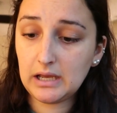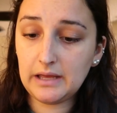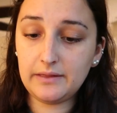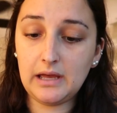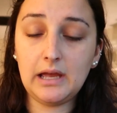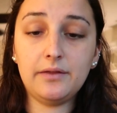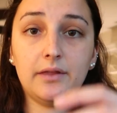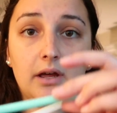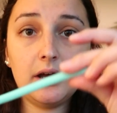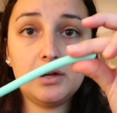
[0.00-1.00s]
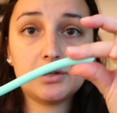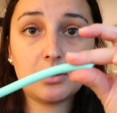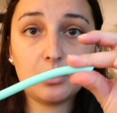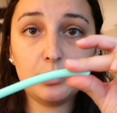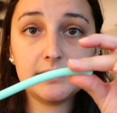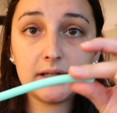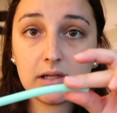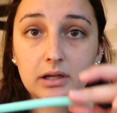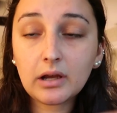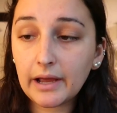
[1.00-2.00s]
and then the
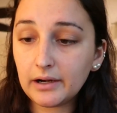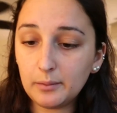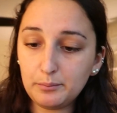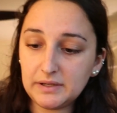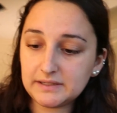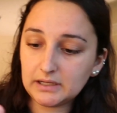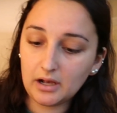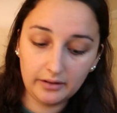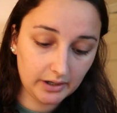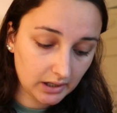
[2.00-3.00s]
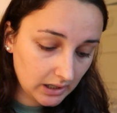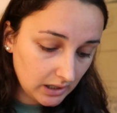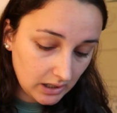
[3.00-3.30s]
turquoisey kind of minty color.